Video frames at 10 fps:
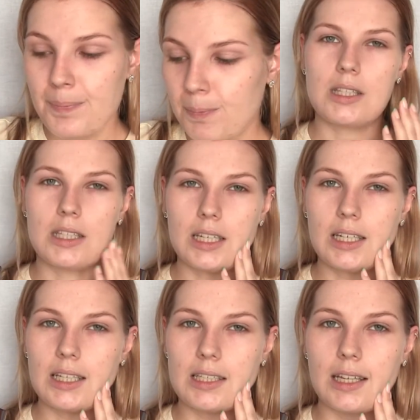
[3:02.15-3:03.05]
My skin
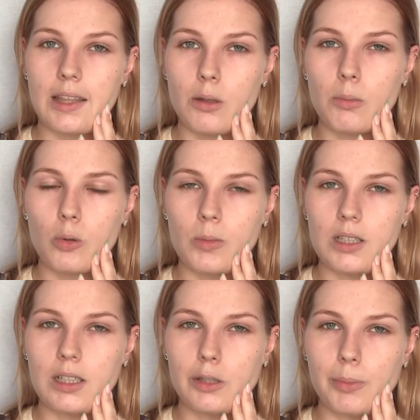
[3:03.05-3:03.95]
is at the moment
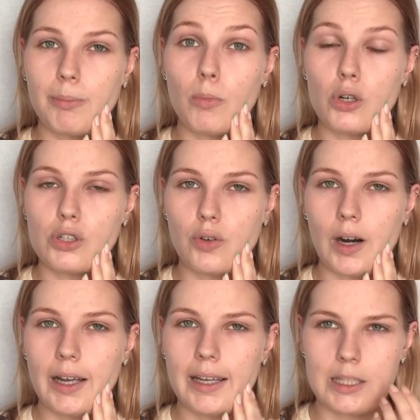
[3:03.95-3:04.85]
a little bit more
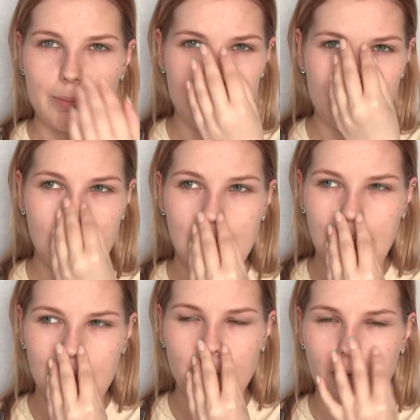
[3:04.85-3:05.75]
dry, especially
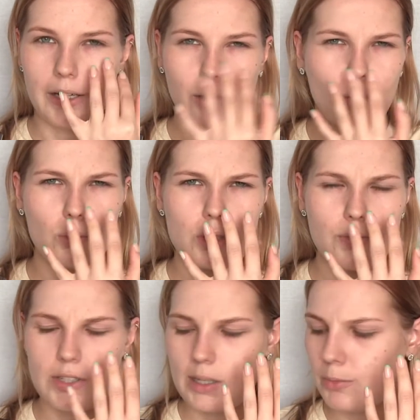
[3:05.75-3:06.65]
like my nose
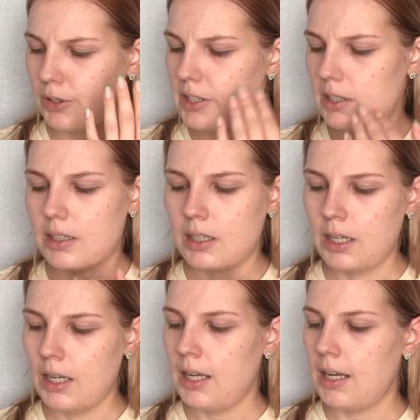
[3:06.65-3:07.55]
for some reason.
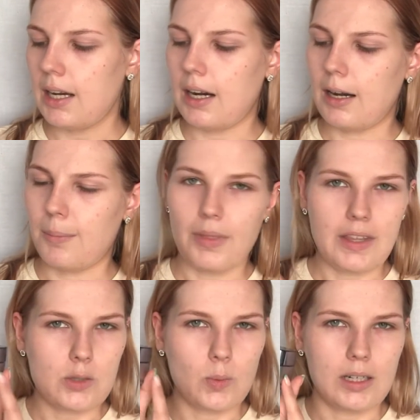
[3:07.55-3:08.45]

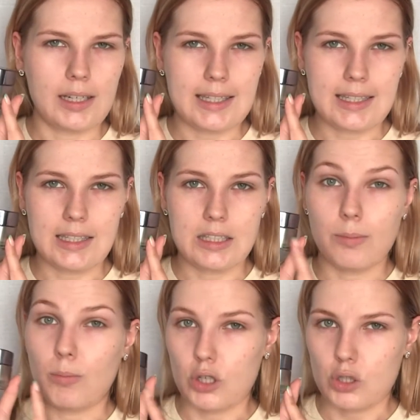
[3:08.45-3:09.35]
This one isn't
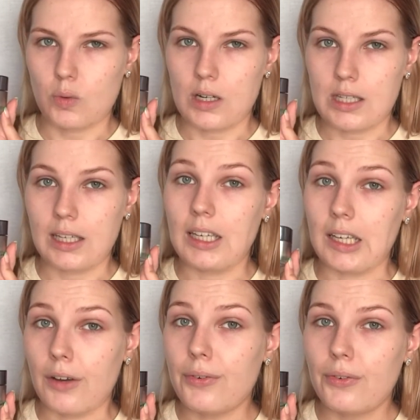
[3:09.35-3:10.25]
moisturizing
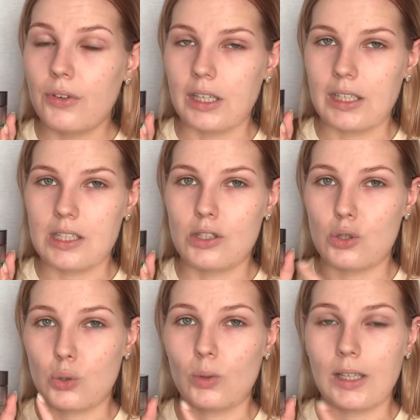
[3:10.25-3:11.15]
enough. It is
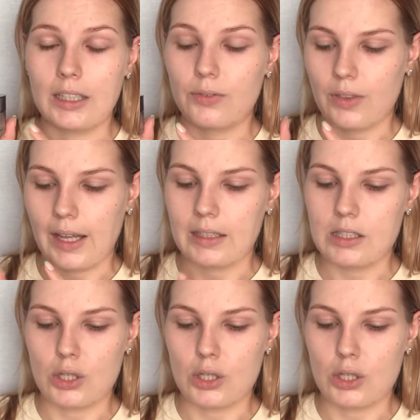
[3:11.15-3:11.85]
too light for that.